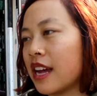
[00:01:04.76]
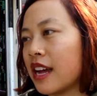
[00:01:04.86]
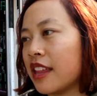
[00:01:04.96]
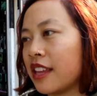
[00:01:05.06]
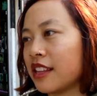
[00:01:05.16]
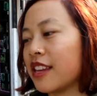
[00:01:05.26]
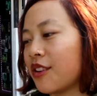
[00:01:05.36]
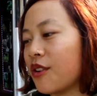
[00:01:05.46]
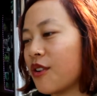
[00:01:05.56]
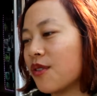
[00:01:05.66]
I think that
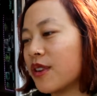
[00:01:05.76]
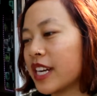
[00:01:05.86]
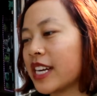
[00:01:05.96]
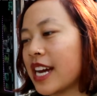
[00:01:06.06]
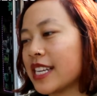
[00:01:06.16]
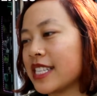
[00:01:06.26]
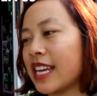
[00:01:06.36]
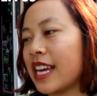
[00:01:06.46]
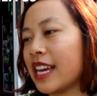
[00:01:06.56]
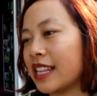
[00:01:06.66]

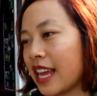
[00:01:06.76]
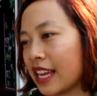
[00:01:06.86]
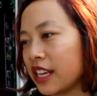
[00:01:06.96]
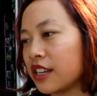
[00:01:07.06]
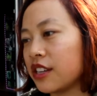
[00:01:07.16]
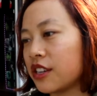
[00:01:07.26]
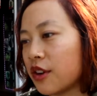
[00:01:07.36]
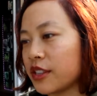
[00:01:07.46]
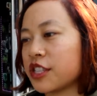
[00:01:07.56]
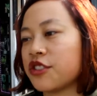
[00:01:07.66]
organizing and like
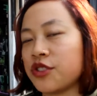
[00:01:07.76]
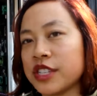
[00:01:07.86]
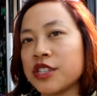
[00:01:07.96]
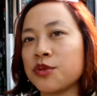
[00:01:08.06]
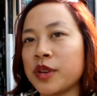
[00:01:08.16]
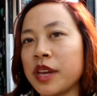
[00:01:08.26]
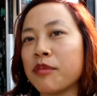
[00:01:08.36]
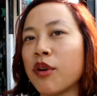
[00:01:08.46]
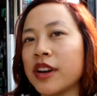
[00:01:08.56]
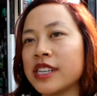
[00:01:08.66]
going to the streets is really
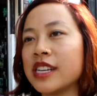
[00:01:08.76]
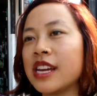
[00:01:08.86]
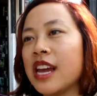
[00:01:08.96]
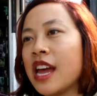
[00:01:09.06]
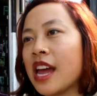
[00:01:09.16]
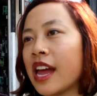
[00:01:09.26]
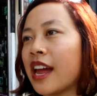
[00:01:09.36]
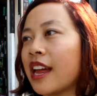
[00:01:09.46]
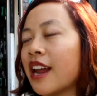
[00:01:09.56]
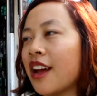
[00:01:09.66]
important
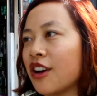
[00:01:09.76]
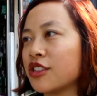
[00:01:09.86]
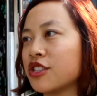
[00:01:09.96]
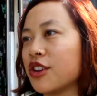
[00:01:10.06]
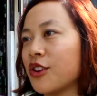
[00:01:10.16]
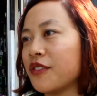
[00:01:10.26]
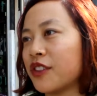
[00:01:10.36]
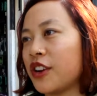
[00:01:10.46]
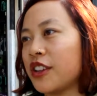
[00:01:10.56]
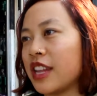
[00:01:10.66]
and I also have
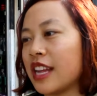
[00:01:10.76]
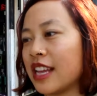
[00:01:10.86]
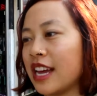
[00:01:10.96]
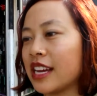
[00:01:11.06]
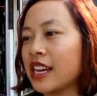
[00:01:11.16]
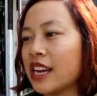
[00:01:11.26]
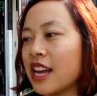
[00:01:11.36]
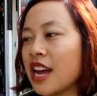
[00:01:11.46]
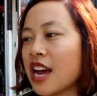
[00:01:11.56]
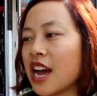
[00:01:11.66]
learned that like
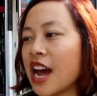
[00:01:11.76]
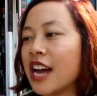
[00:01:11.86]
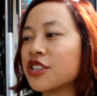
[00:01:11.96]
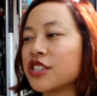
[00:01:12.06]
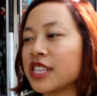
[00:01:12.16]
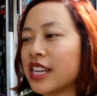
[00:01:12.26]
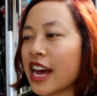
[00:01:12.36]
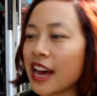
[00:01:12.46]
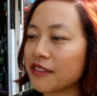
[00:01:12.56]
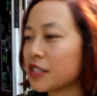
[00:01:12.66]
I just need to
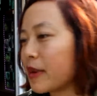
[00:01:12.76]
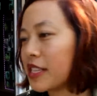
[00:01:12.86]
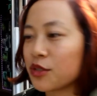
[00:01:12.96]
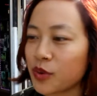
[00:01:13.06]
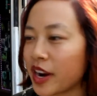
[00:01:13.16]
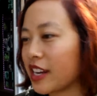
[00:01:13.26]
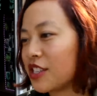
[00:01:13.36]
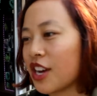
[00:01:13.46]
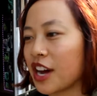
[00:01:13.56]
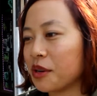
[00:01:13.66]
have spaces where I
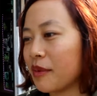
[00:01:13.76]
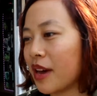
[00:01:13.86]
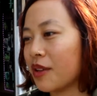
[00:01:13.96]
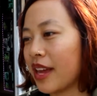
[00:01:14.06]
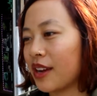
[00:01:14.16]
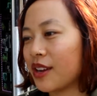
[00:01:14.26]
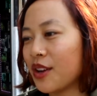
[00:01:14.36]
can talk about like